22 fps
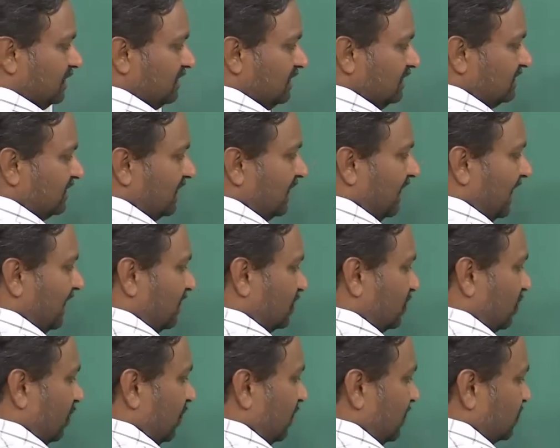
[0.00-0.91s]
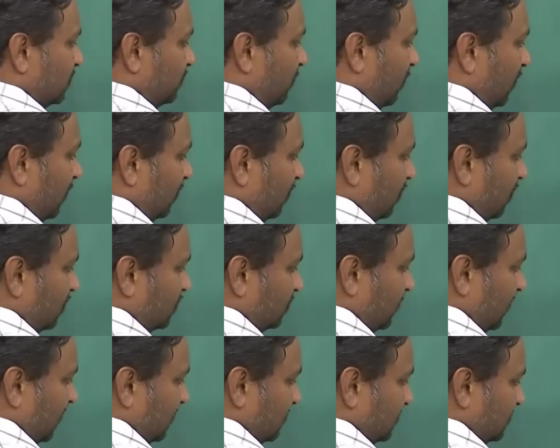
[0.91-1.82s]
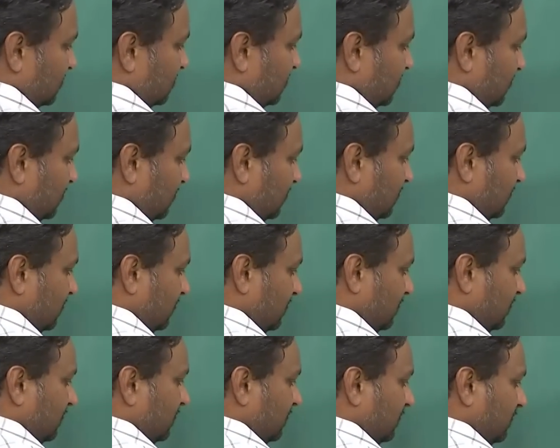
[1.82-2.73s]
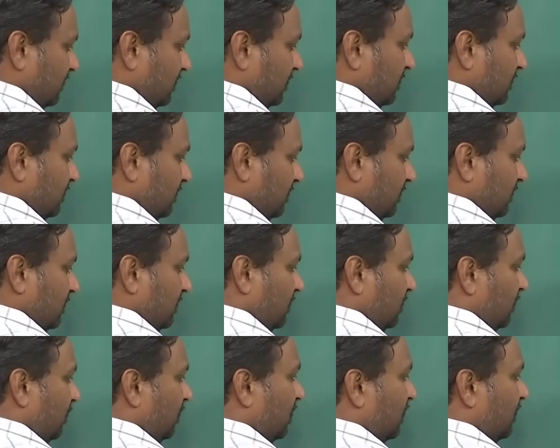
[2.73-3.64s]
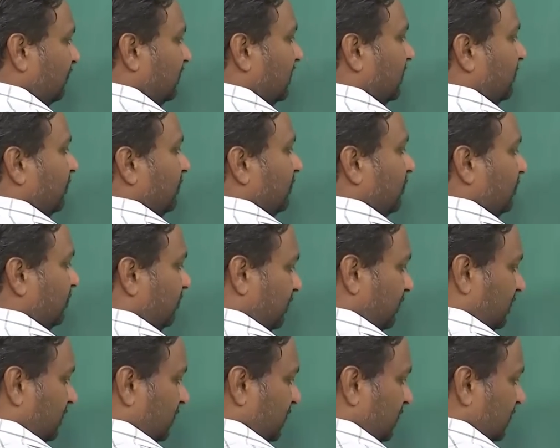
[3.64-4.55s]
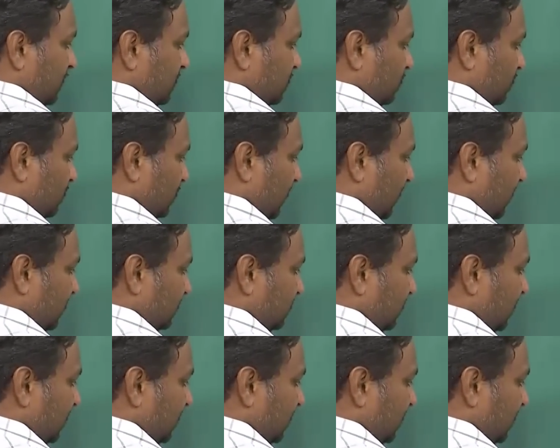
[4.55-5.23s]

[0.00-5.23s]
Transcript: These are like all small crossbars, all of them. So, there is